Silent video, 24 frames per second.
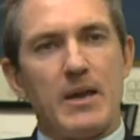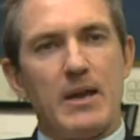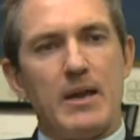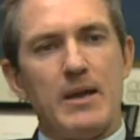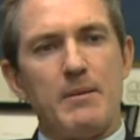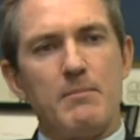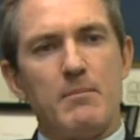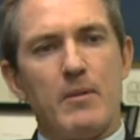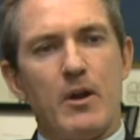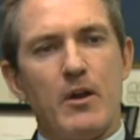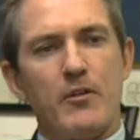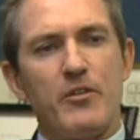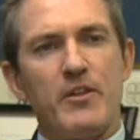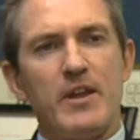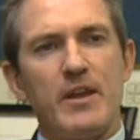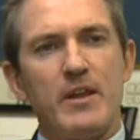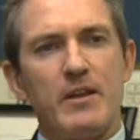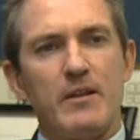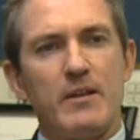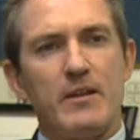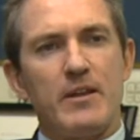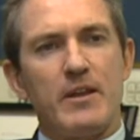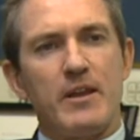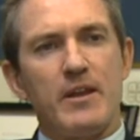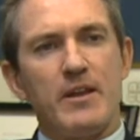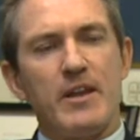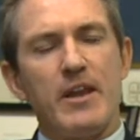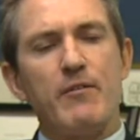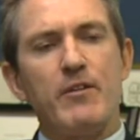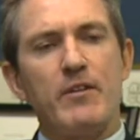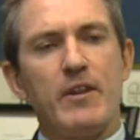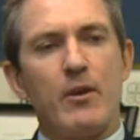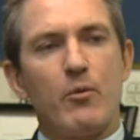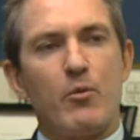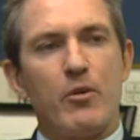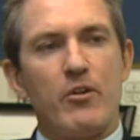Um, I think,
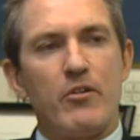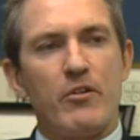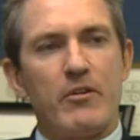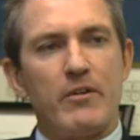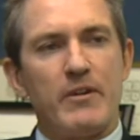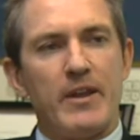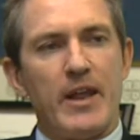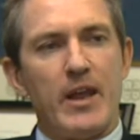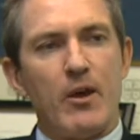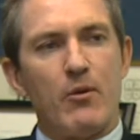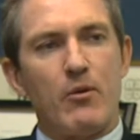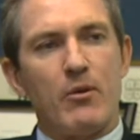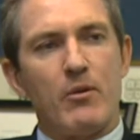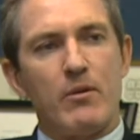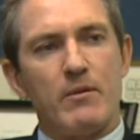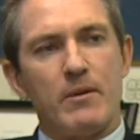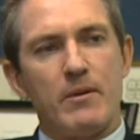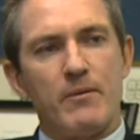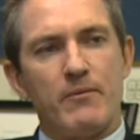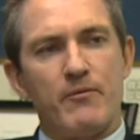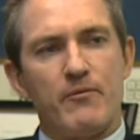given that we're now